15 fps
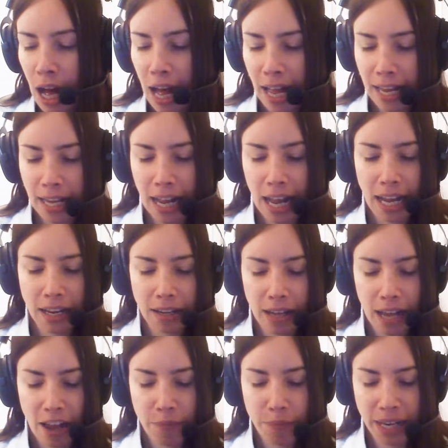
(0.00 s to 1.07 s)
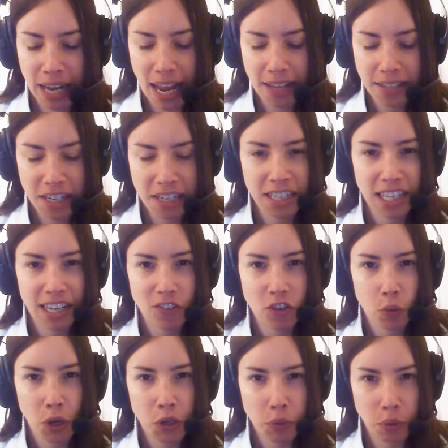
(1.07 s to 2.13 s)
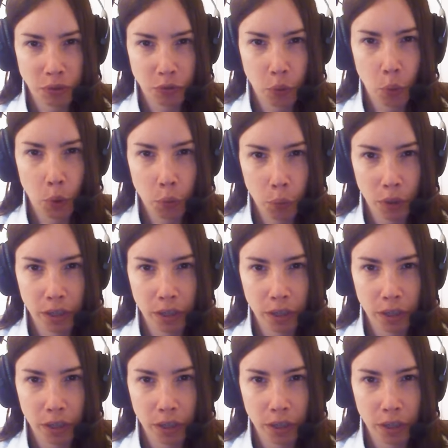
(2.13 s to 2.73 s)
I have been hesitant to give 2024